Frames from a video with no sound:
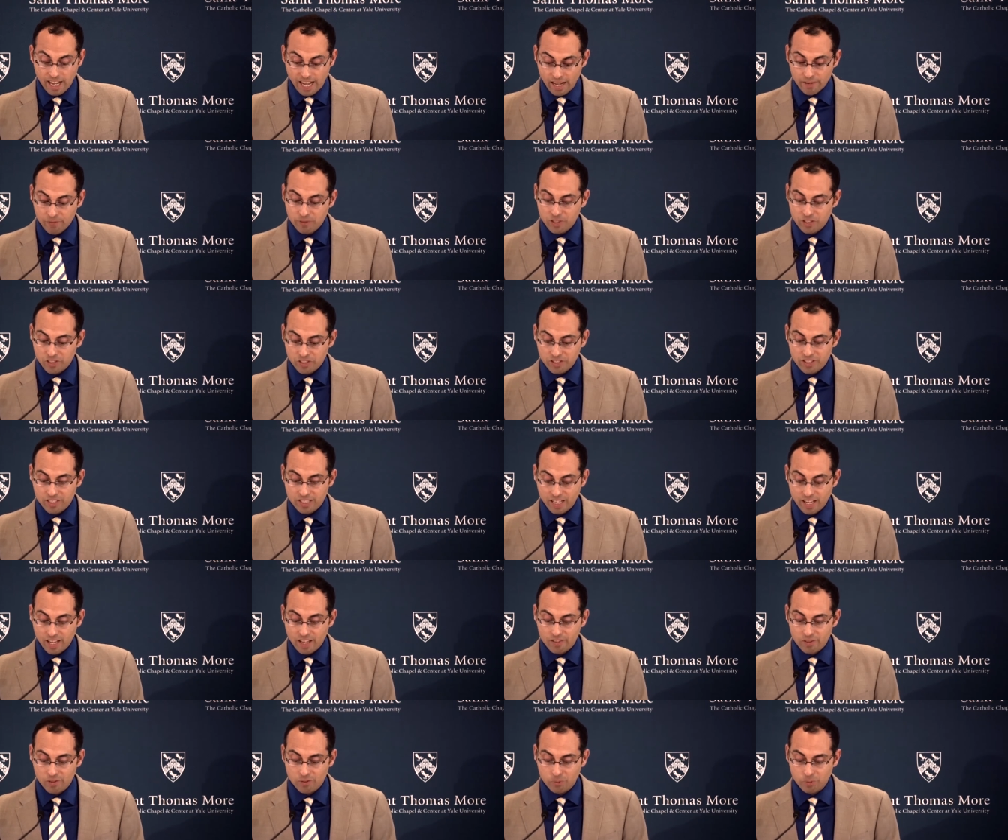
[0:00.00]
After his
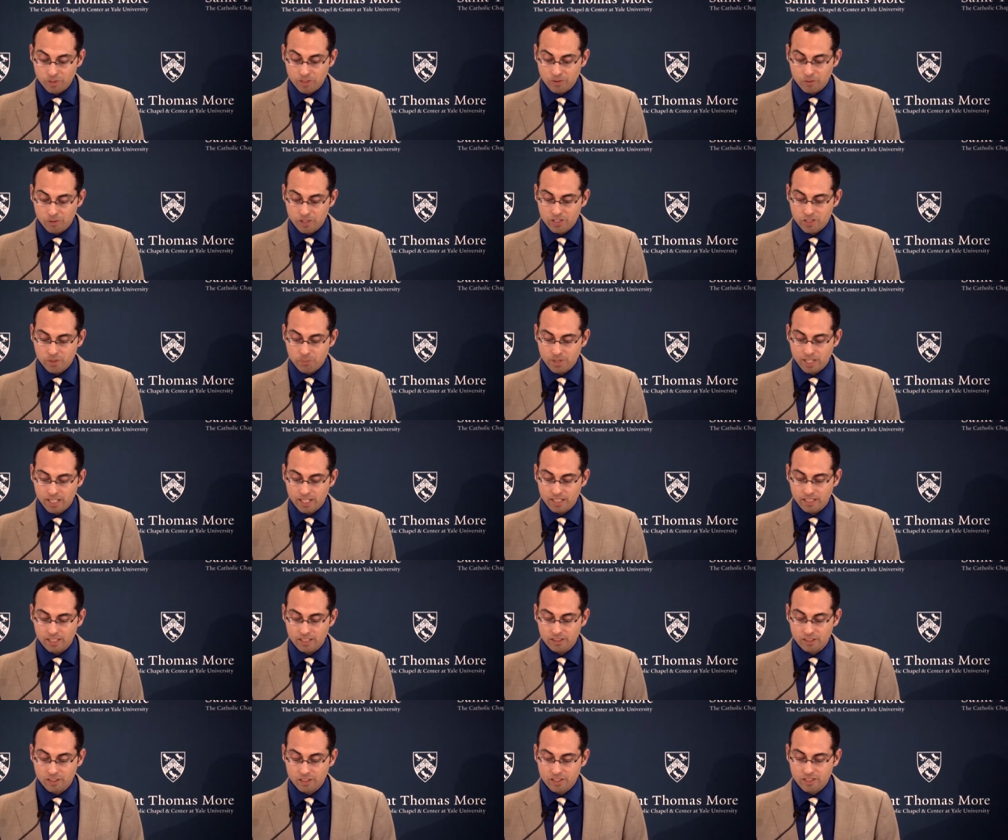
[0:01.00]
death, when the rich
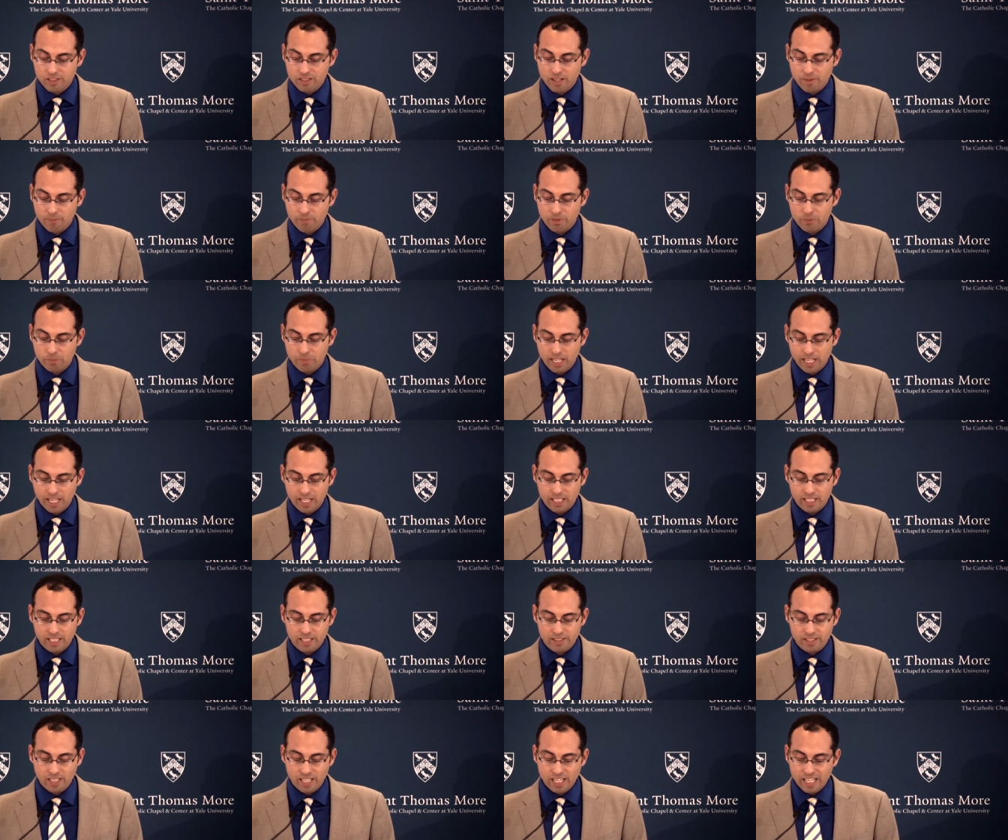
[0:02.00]
man looks up from
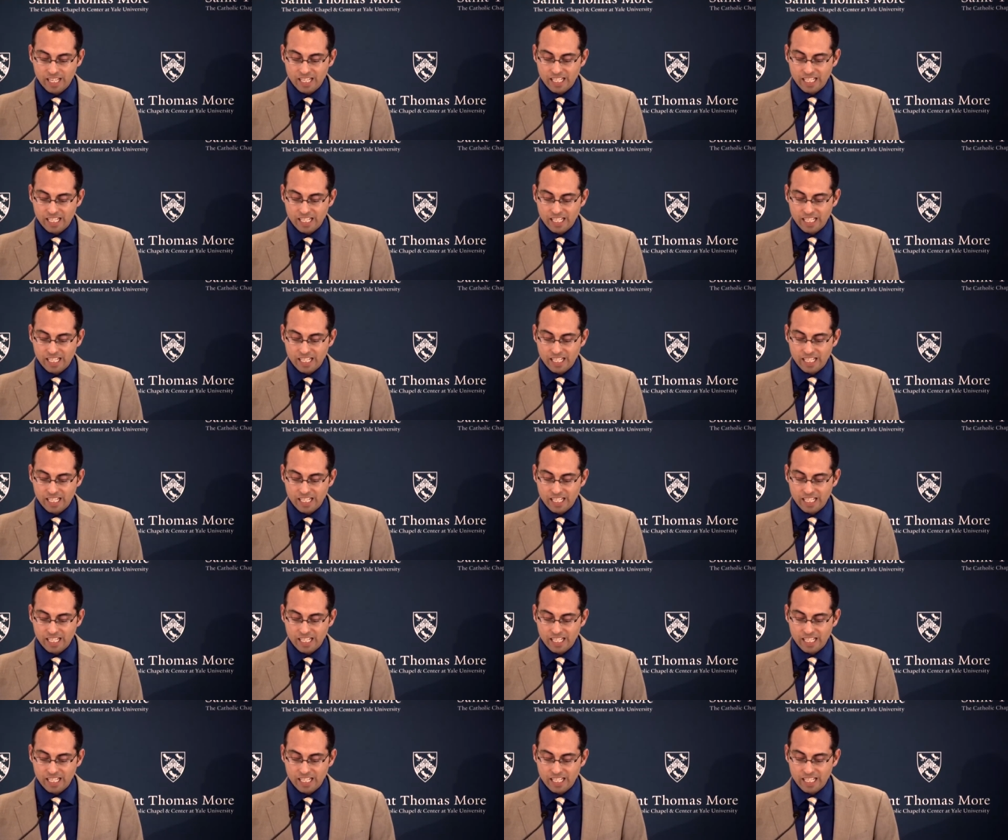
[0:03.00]
Hades,